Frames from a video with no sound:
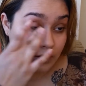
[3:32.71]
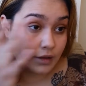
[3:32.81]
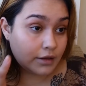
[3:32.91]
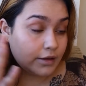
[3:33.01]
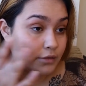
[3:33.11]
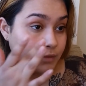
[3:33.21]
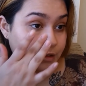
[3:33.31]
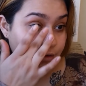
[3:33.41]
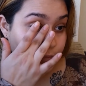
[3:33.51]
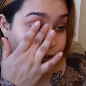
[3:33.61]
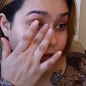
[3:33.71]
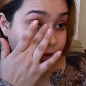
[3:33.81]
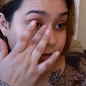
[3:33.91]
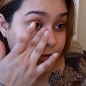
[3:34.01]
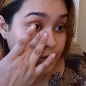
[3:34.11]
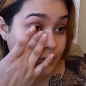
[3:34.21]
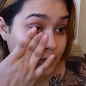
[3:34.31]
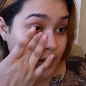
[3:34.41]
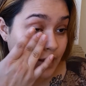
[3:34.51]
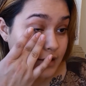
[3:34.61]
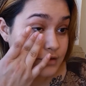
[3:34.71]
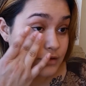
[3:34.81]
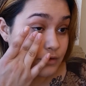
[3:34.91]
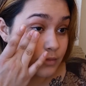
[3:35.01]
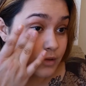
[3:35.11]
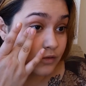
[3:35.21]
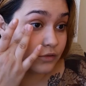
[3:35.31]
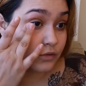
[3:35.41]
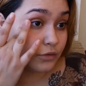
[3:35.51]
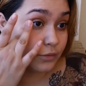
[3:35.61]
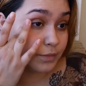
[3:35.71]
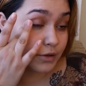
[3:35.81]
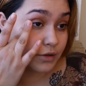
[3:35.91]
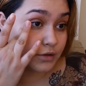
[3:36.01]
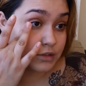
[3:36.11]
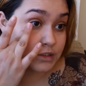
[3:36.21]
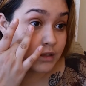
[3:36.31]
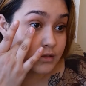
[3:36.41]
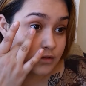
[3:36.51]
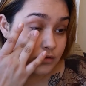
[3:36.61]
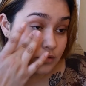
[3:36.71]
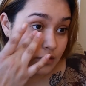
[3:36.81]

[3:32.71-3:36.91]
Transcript: And when you're working underneath your eyes, you want to be super gentle.